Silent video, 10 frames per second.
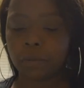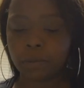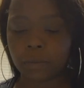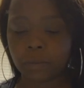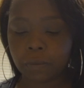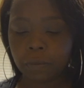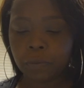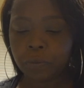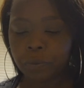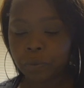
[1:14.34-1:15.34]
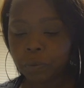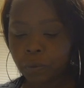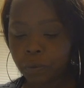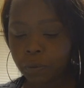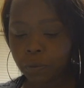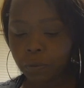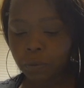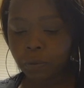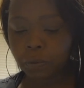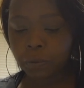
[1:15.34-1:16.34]

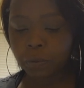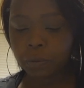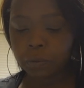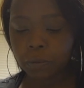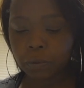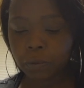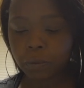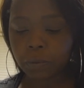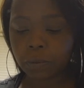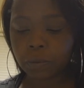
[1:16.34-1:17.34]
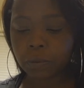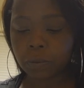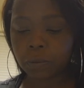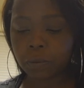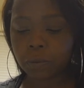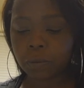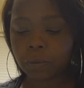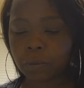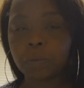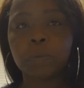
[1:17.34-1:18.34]

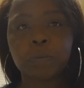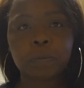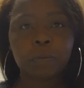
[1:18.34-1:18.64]
Nothing is said.